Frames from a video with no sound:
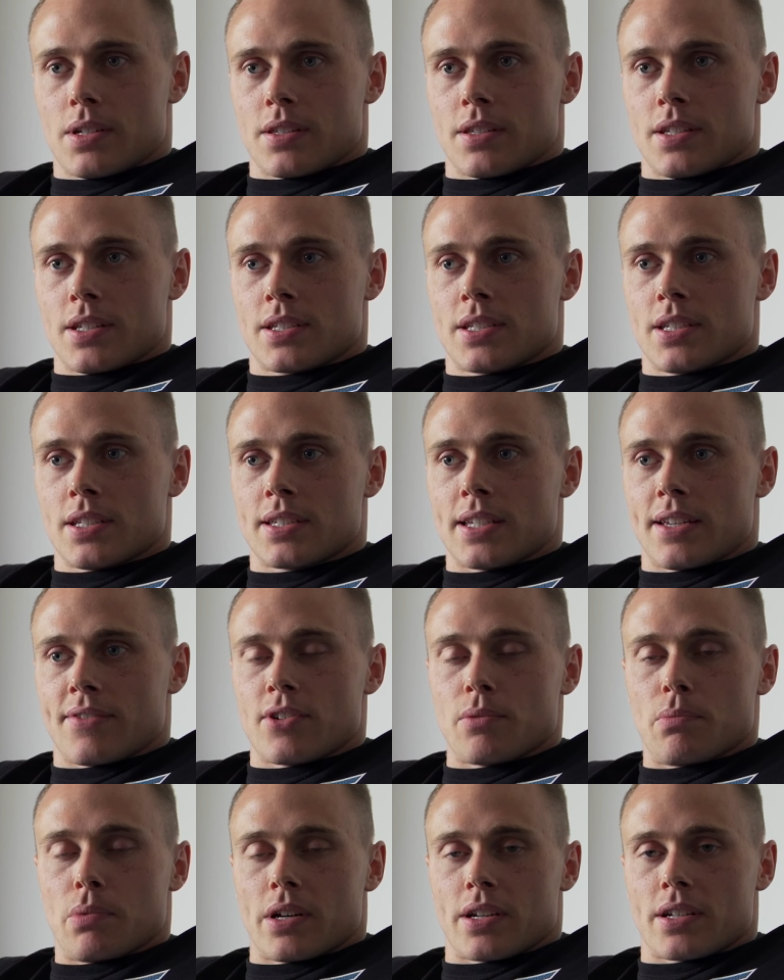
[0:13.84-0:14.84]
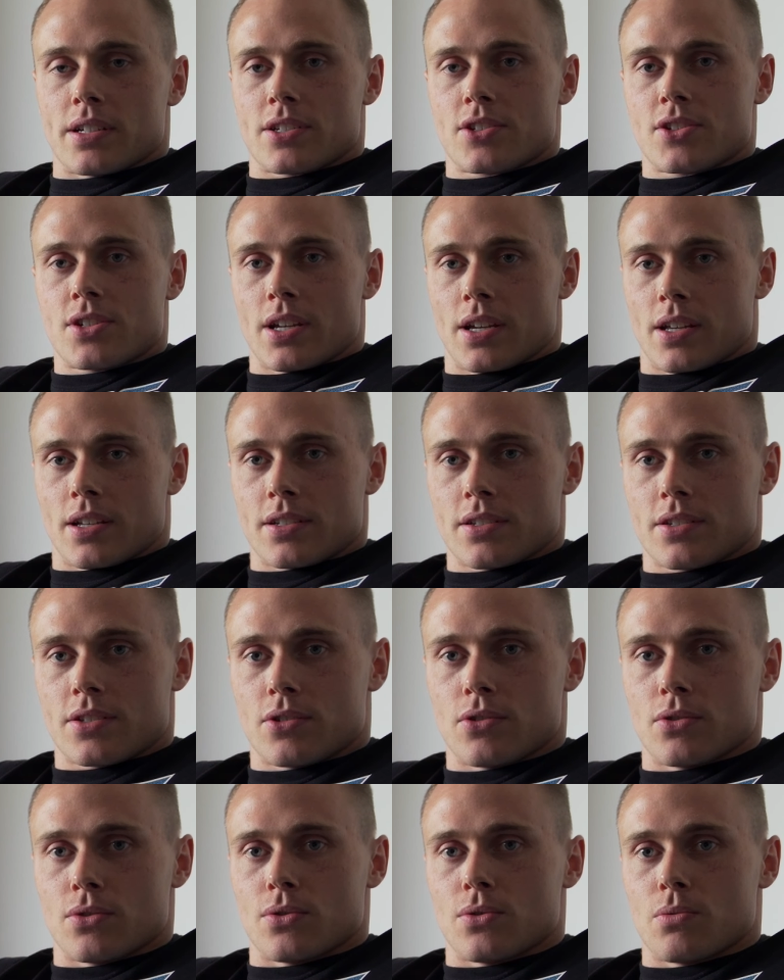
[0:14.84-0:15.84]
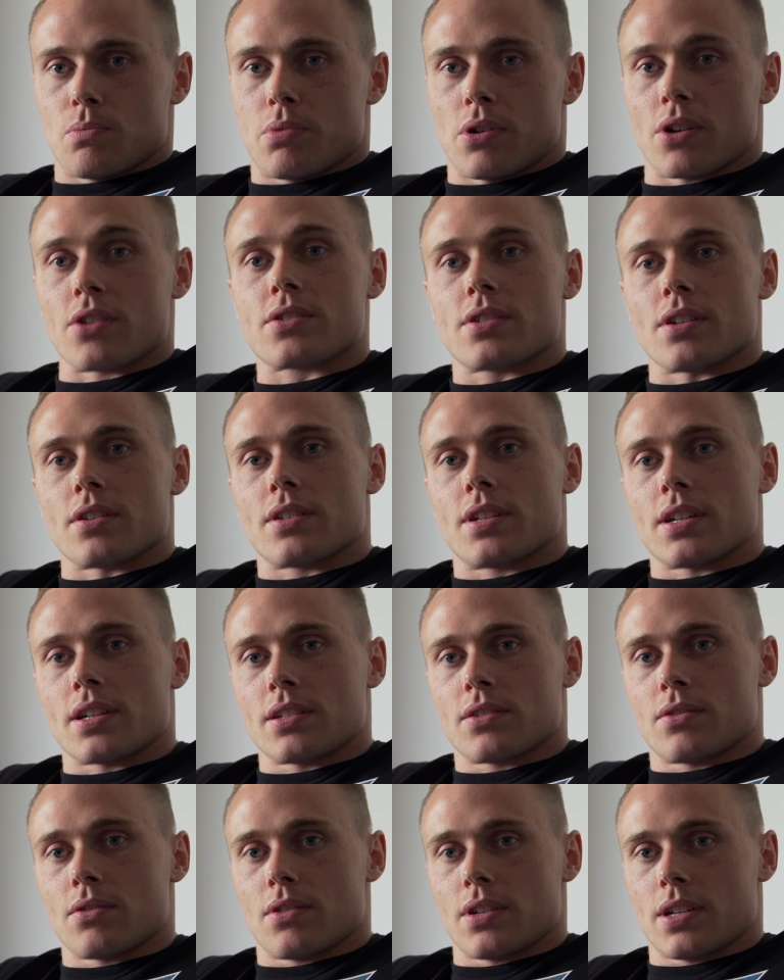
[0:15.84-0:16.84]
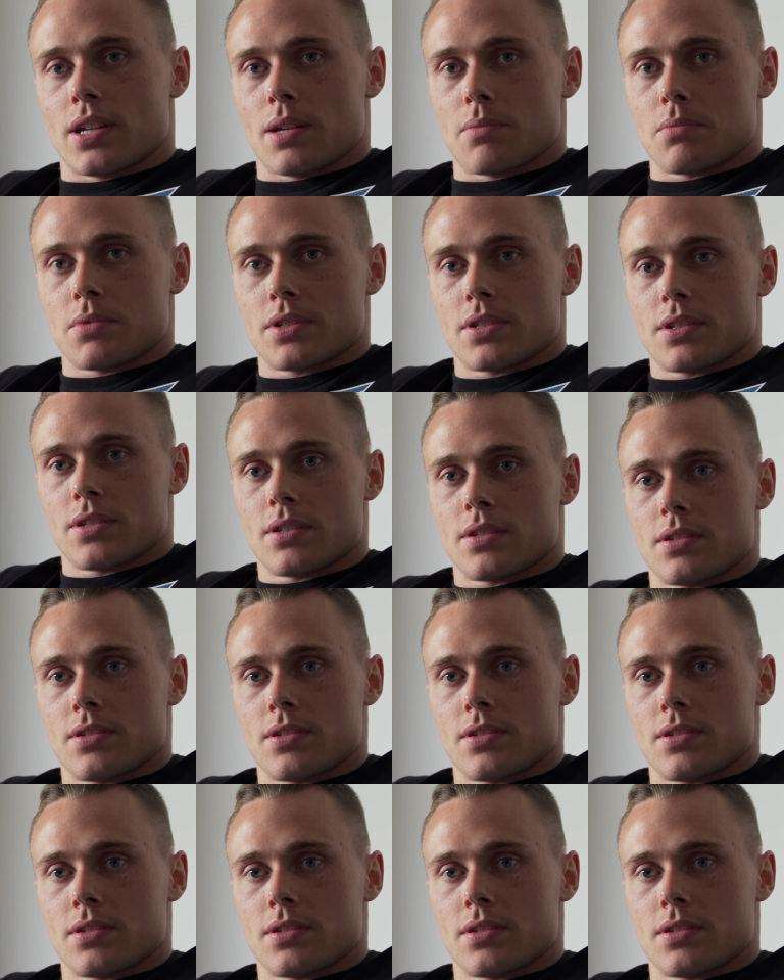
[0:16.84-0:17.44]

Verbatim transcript: and this is everybody's chance to purchase their ticket to the games.